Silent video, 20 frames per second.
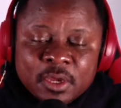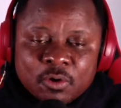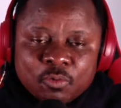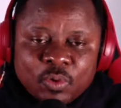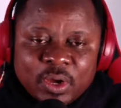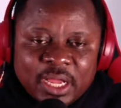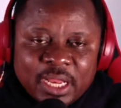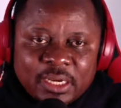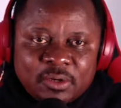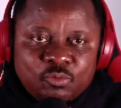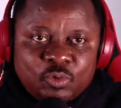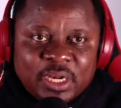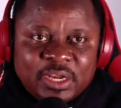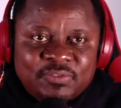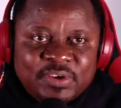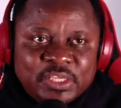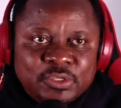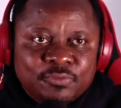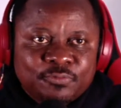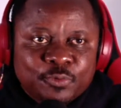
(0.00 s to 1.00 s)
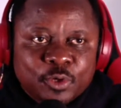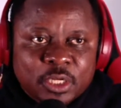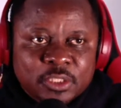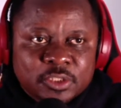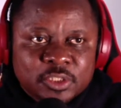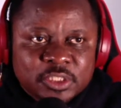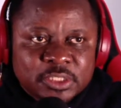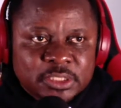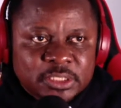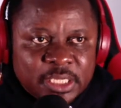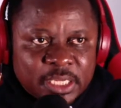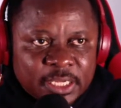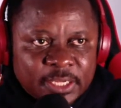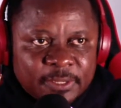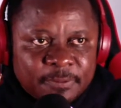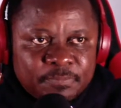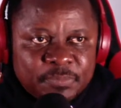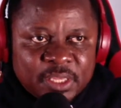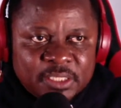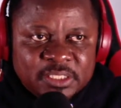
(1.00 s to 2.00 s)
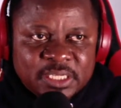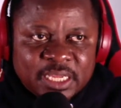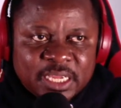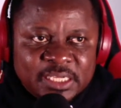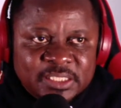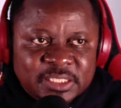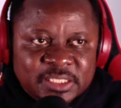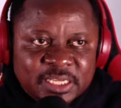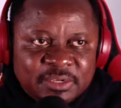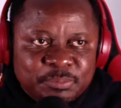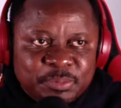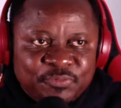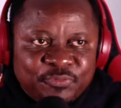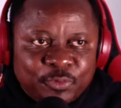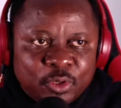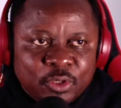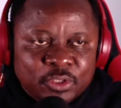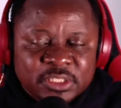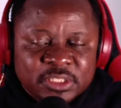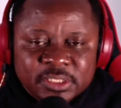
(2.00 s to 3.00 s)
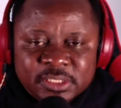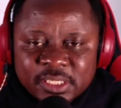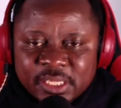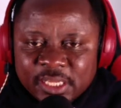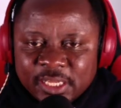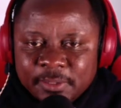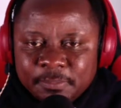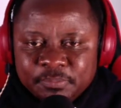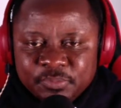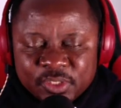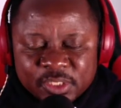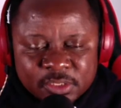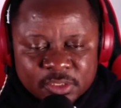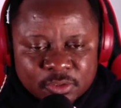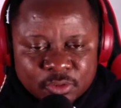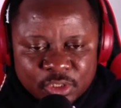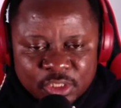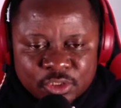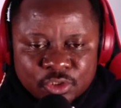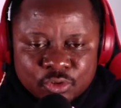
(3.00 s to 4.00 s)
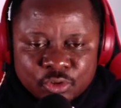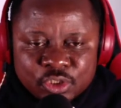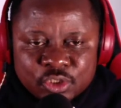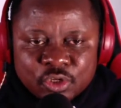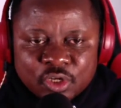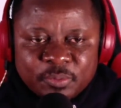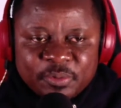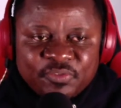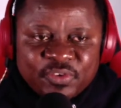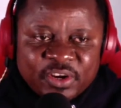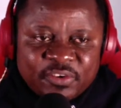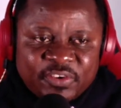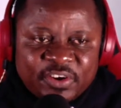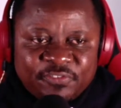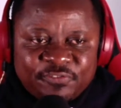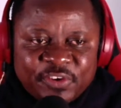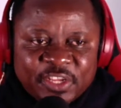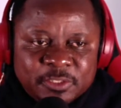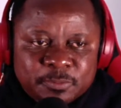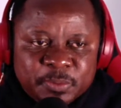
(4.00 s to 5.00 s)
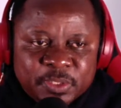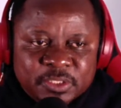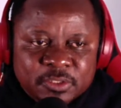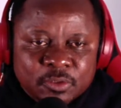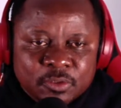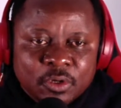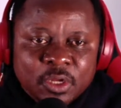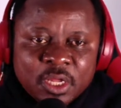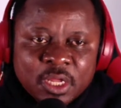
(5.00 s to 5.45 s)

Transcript: Well, whatever you've got to say, just like I said before, this show is going to be very, very fast paced. So